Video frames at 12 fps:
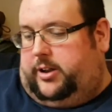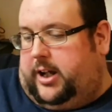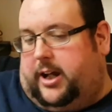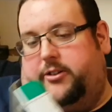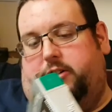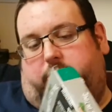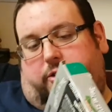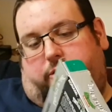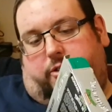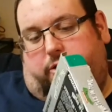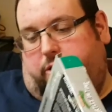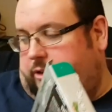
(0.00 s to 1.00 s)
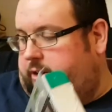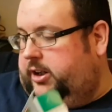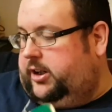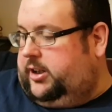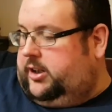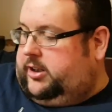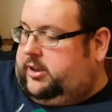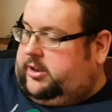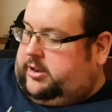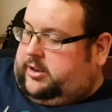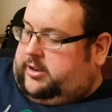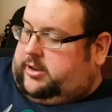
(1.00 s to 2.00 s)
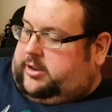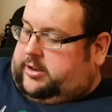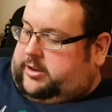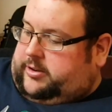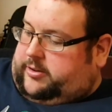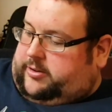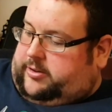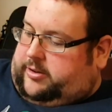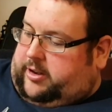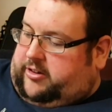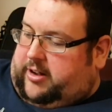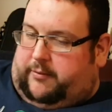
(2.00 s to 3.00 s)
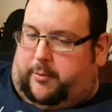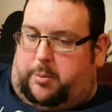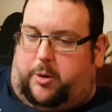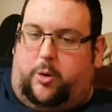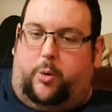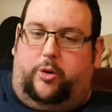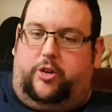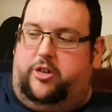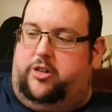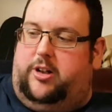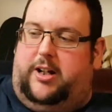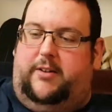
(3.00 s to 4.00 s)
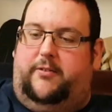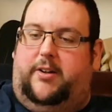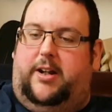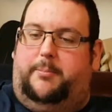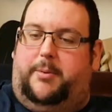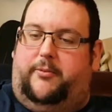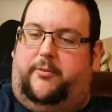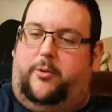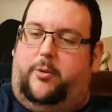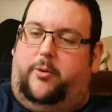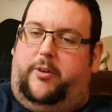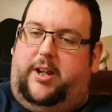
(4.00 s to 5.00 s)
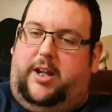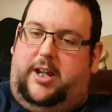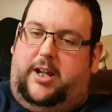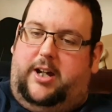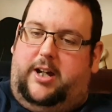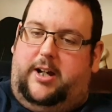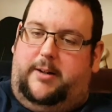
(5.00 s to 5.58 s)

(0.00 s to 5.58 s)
yes, it's just got the, doesn't have the precautions leaflet, but for the